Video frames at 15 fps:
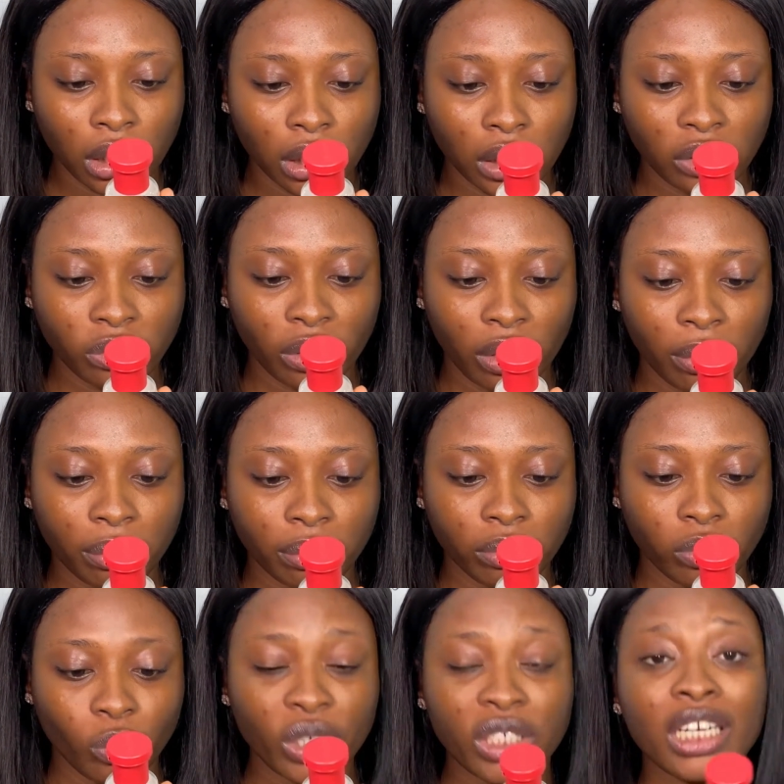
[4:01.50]

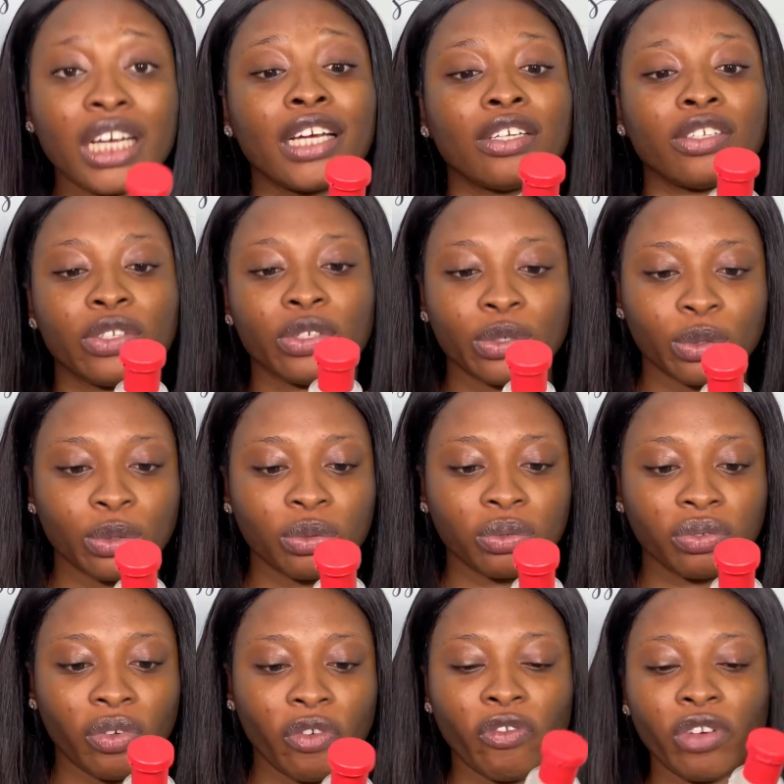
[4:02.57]
which Hazel
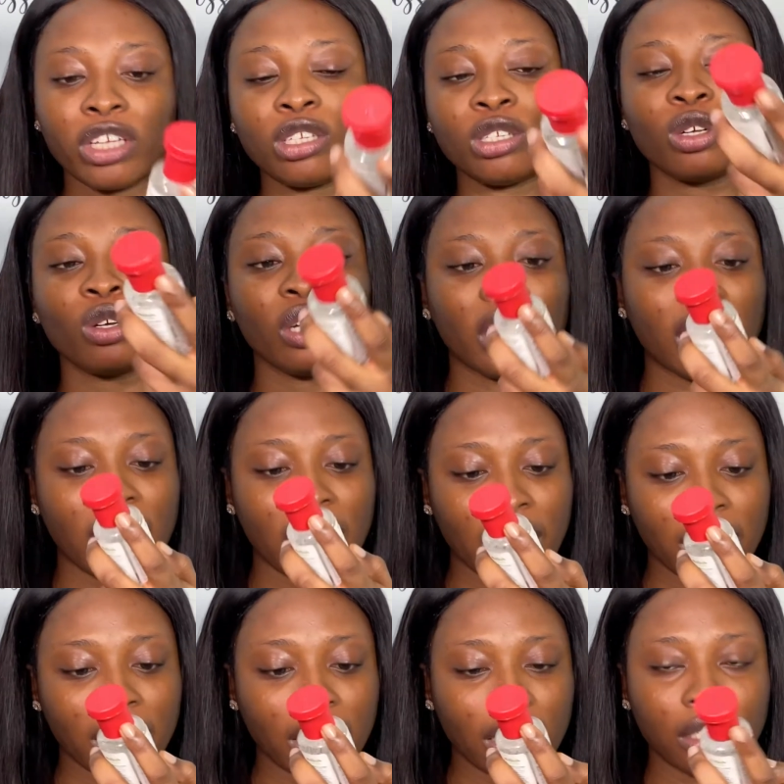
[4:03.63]
face toner,
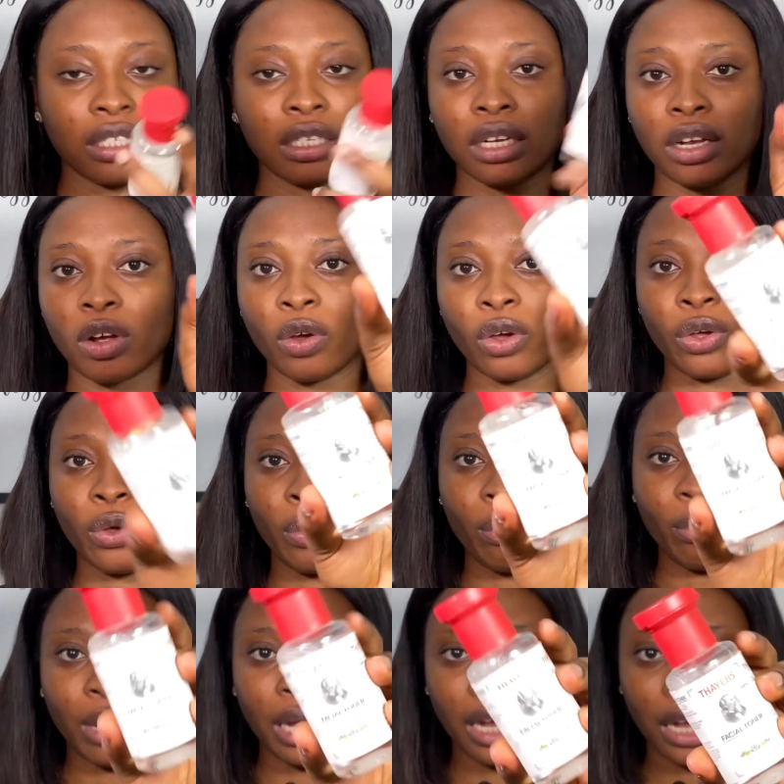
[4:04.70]
and it's in
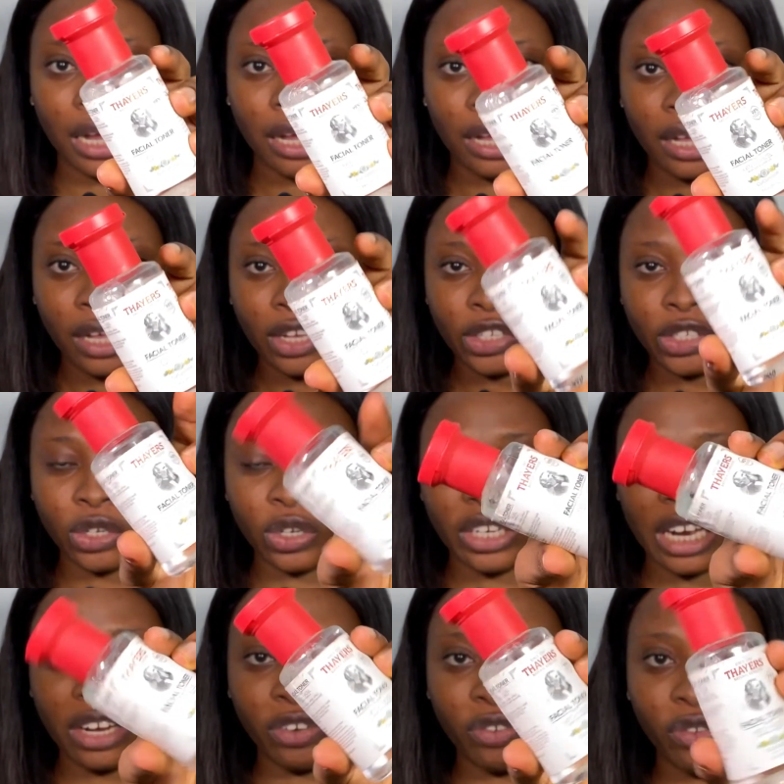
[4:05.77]
cucumber. So they
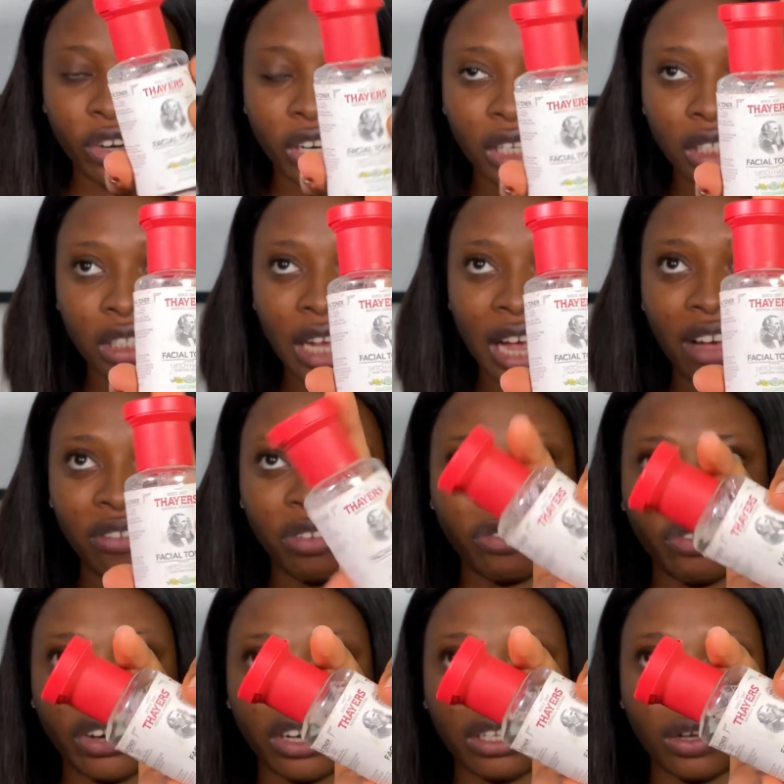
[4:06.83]
are different, they have
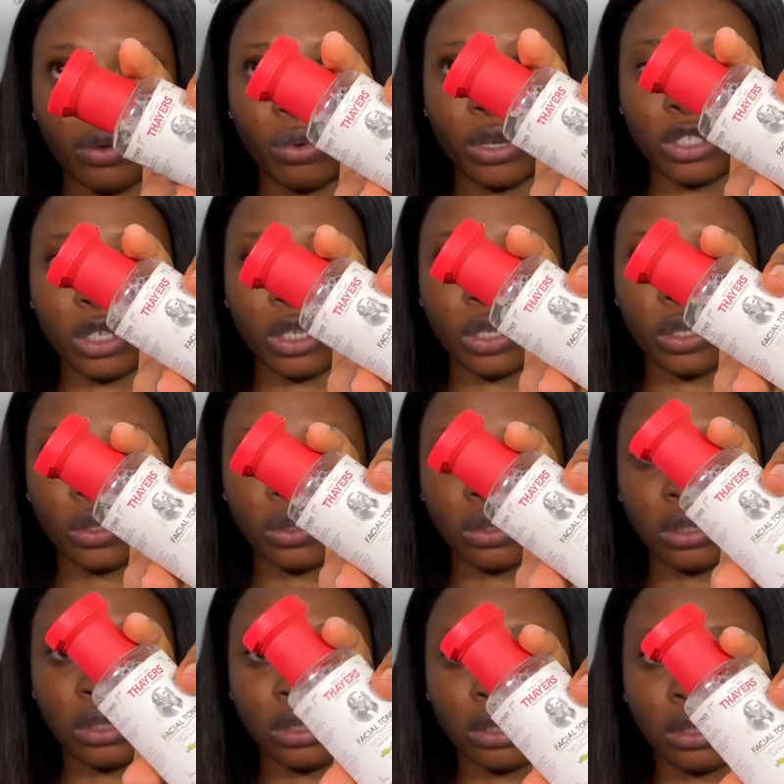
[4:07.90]
different,
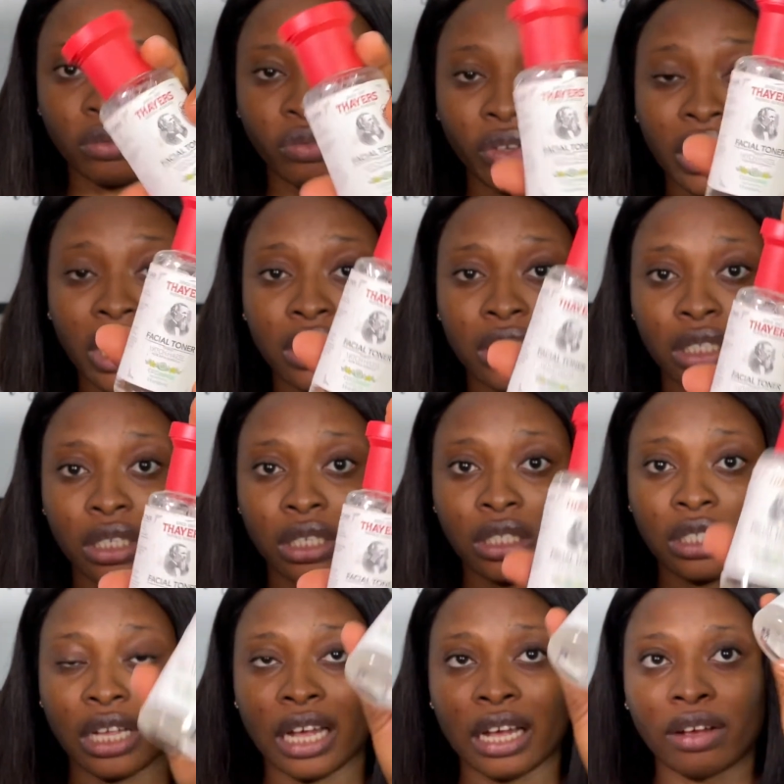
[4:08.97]
varieties.
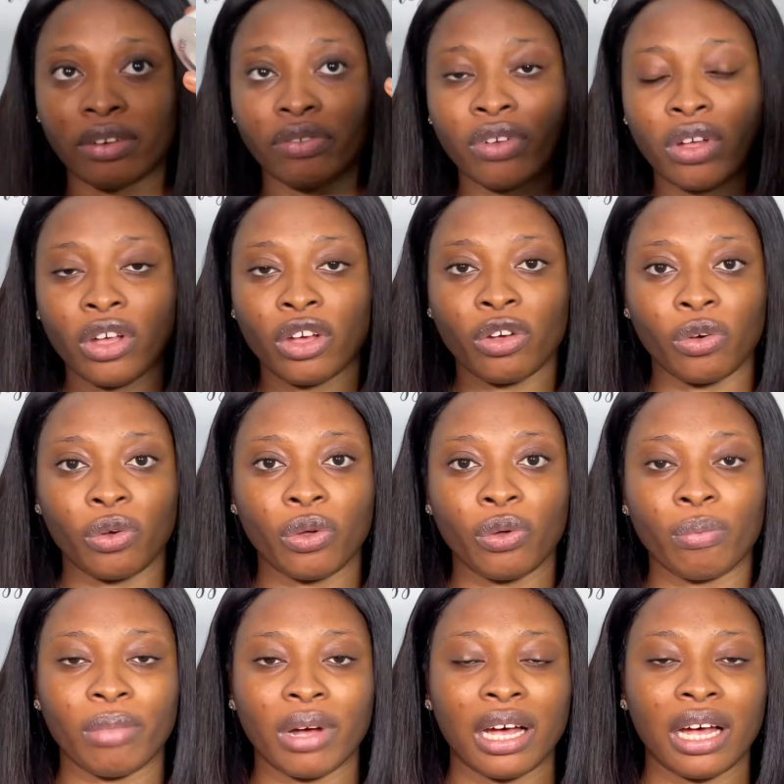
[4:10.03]
They have
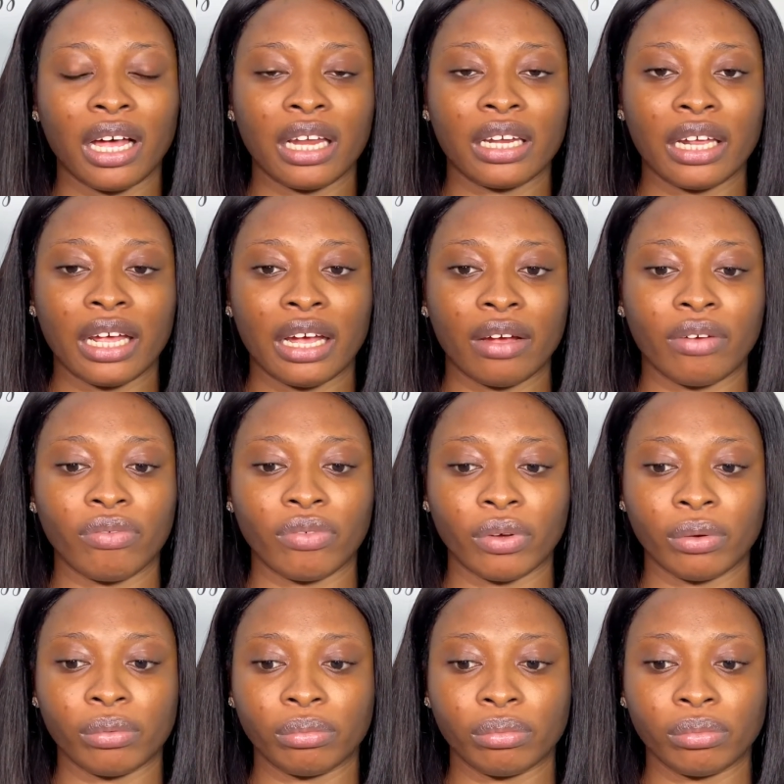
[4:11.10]
cucumber, they have
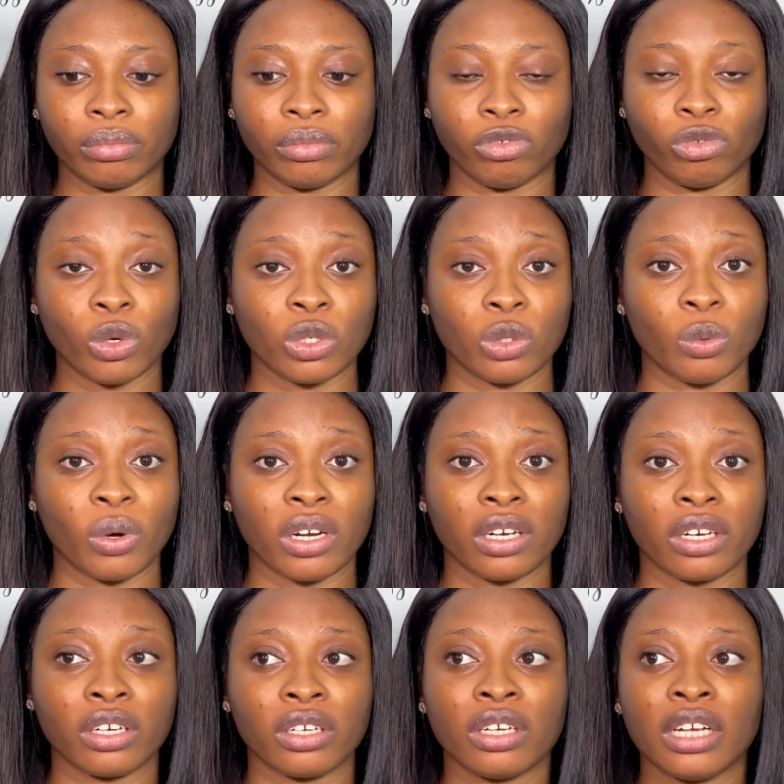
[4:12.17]
rose
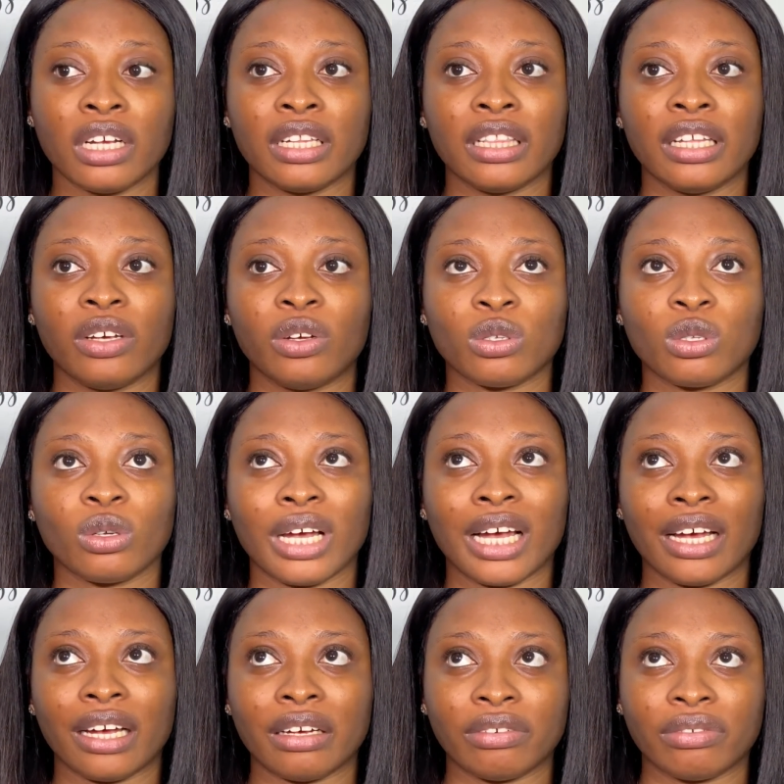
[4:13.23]
water, they also
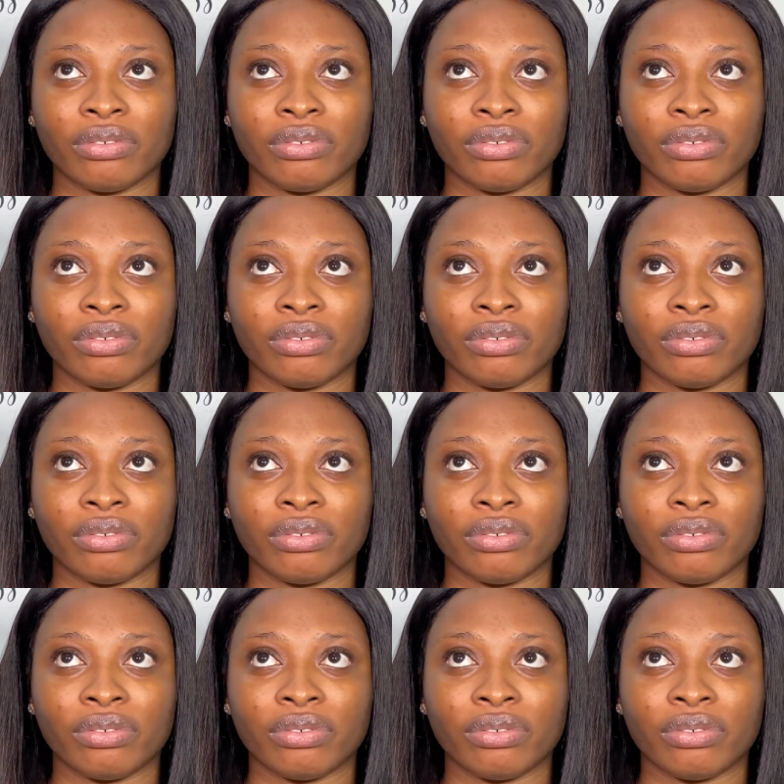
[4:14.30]
have